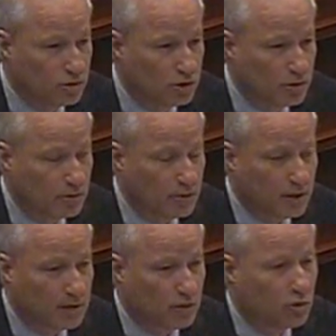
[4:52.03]

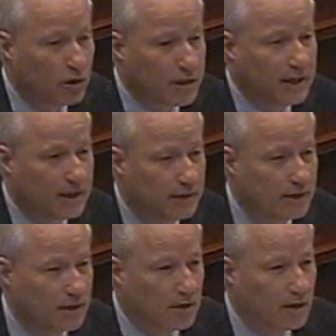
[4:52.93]
to look at
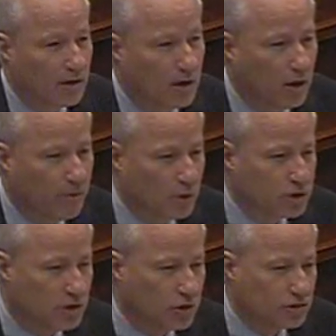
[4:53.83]
our
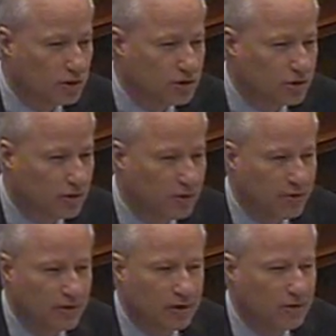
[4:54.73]
personnel structure,
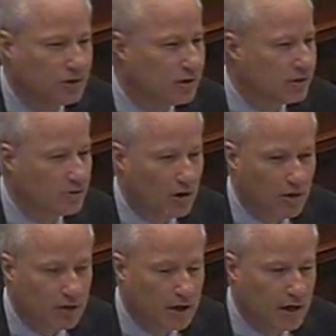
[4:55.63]
and this is
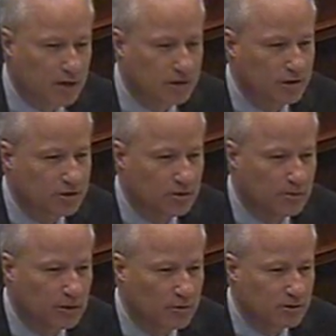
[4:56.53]
archaic
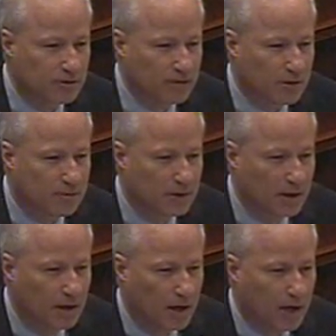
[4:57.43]
system that was developed
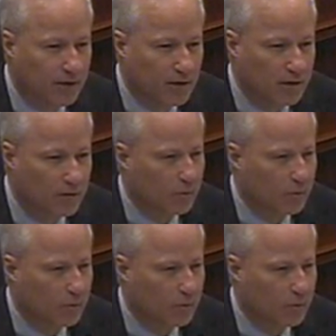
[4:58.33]
I think, in